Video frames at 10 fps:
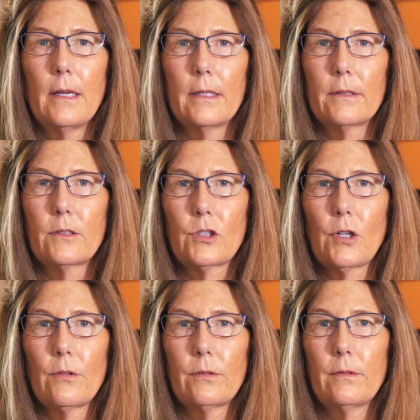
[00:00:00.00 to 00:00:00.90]
it
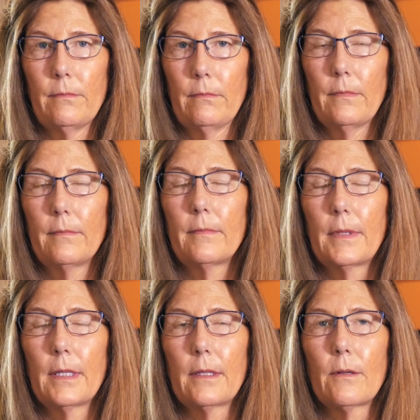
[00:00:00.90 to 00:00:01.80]
showed
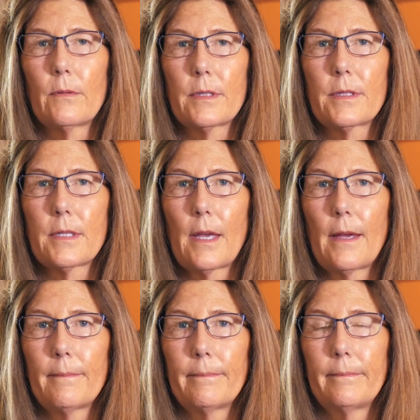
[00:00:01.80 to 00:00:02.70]
that there was
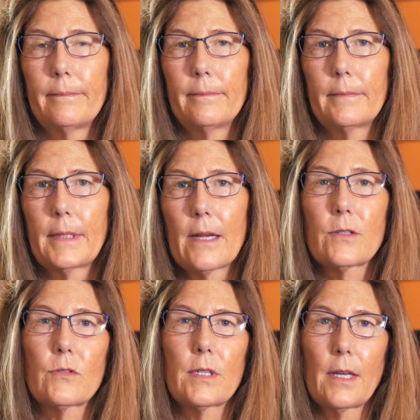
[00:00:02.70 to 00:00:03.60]

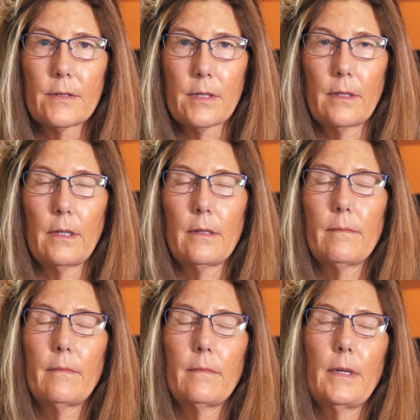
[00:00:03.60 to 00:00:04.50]
cancer cells in
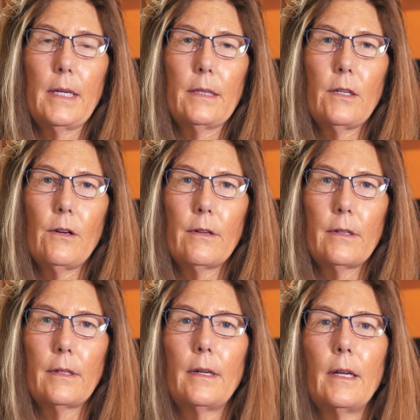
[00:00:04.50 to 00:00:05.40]
the urine.